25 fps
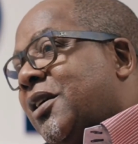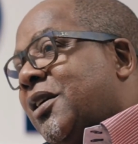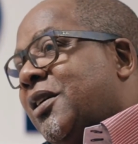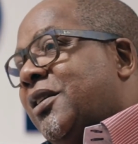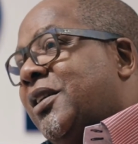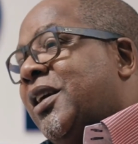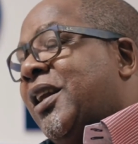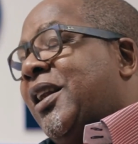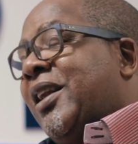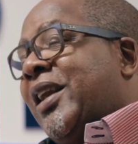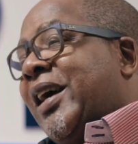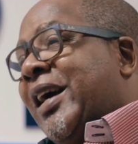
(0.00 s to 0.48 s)

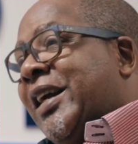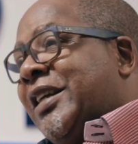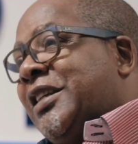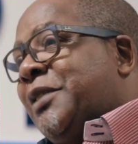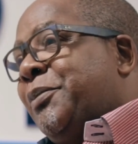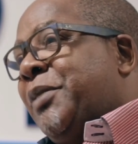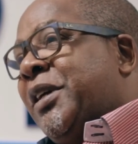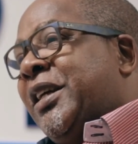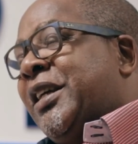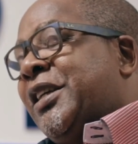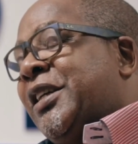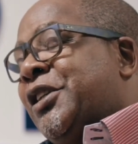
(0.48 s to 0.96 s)
the lights
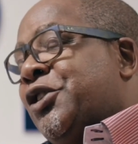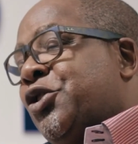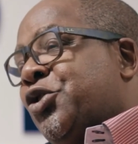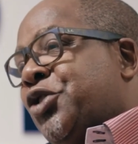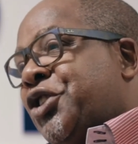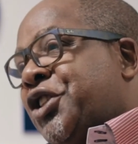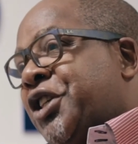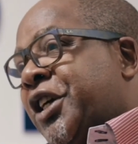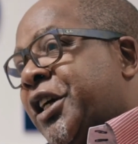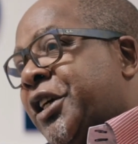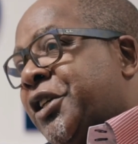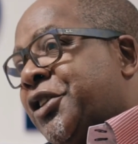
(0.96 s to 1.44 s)
begins to
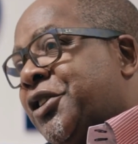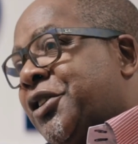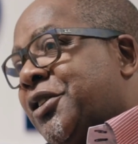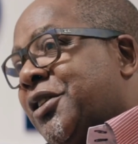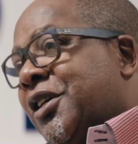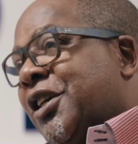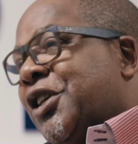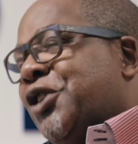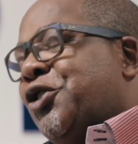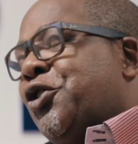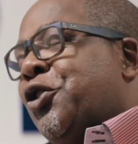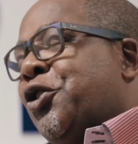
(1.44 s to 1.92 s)
change.
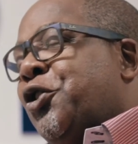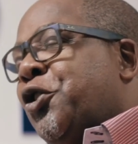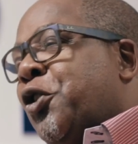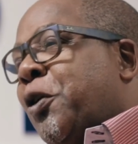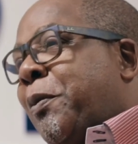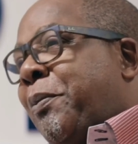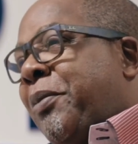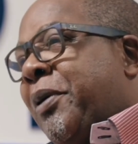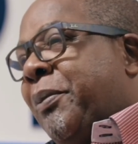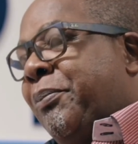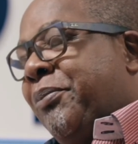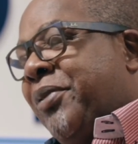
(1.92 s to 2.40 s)
So you're
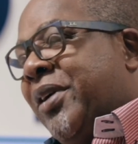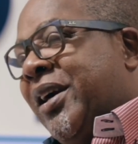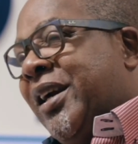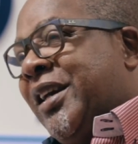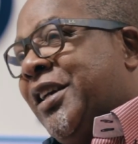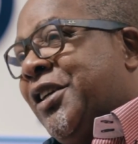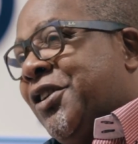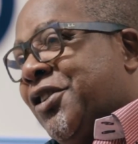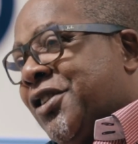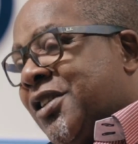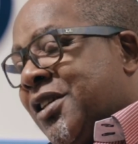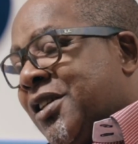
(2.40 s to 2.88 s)

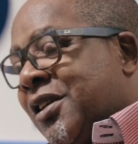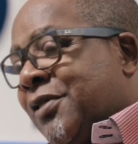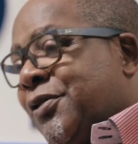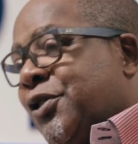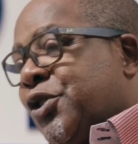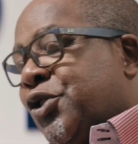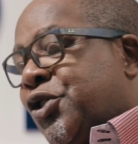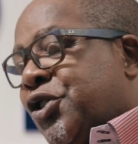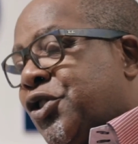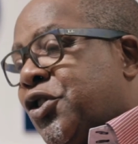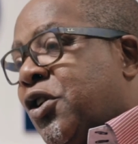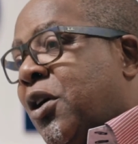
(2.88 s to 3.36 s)
preparing yourself to
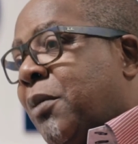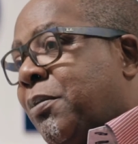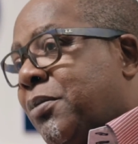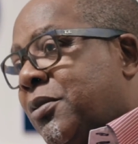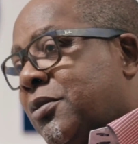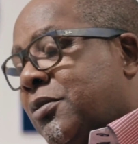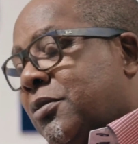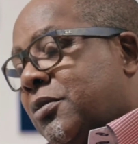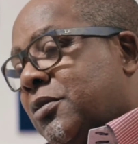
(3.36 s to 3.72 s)
stop